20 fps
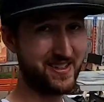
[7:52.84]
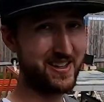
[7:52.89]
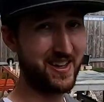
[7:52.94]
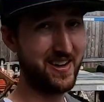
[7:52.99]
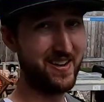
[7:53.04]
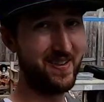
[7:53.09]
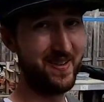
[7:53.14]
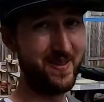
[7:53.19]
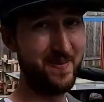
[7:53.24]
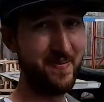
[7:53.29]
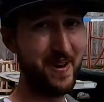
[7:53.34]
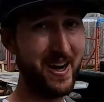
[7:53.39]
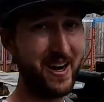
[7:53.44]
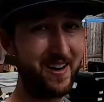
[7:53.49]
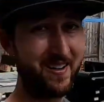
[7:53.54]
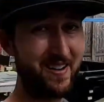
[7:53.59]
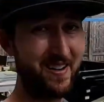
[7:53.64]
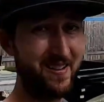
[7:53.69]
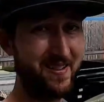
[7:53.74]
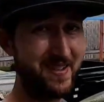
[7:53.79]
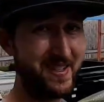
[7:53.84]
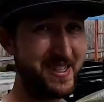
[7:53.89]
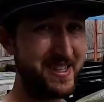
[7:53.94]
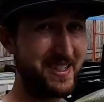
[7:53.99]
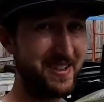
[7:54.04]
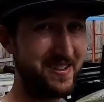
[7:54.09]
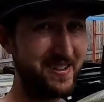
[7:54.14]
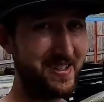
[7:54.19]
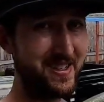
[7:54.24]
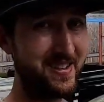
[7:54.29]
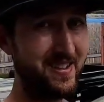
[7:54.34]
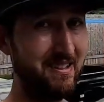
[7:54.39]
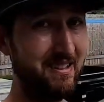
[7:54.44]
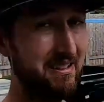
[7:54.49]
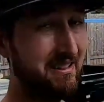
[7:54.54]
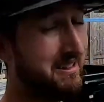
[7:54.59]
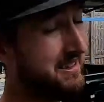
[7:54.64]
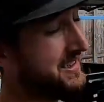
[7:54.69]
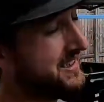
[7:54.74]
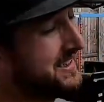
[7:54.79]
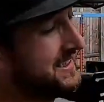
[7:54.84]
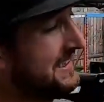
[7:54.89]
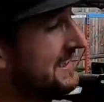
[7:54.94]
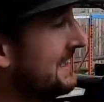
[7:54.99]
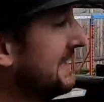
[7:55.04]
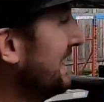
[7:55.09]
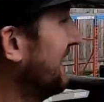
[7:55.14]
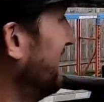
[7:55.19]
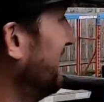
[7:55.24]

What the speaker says: thunder in the background still, so I